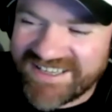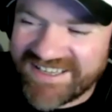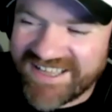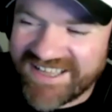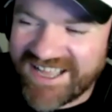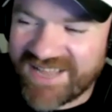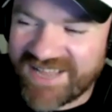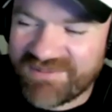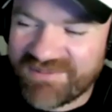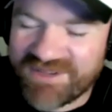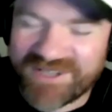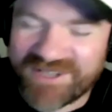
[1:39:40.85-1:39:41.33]

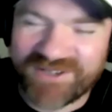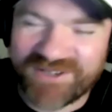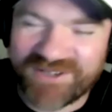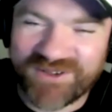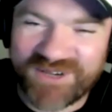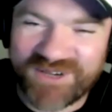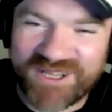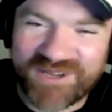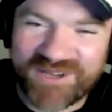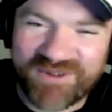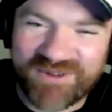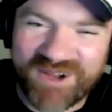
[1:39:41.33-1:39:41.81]

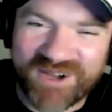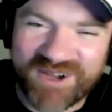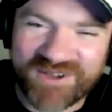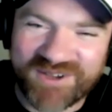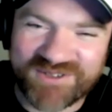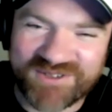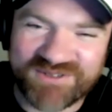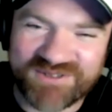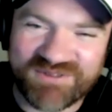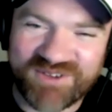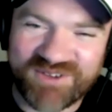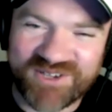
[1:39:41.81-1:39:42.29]
including quite
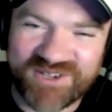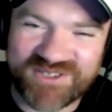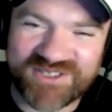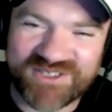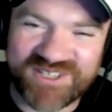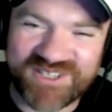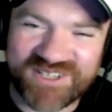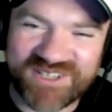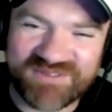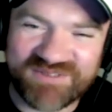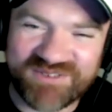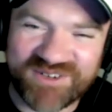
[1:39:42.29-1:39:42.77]

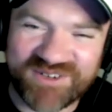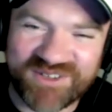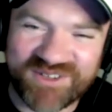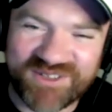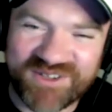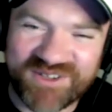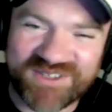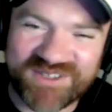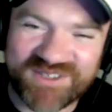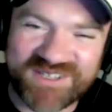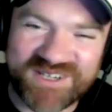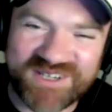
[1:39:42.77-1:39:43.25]
controversially for a
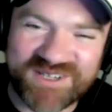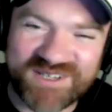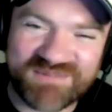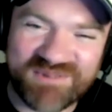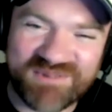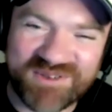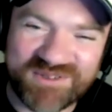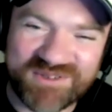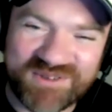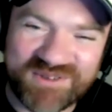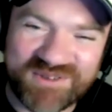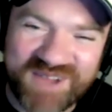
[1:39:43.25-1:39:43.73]
13
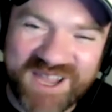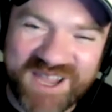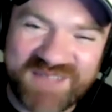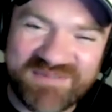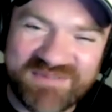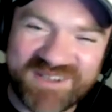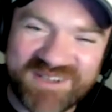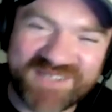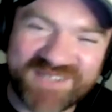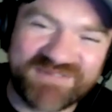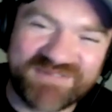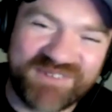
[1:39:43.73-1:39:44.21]
disposal game
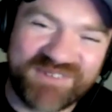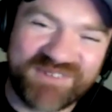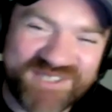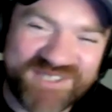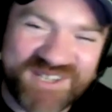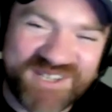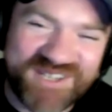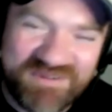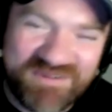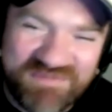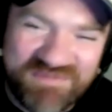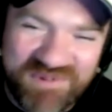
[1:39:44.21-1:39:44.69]
in his first
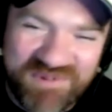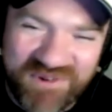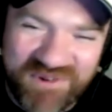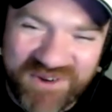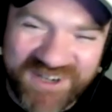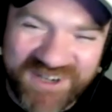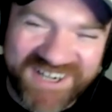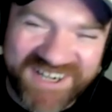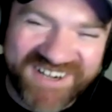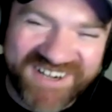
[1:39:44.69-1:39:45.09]
year at Port,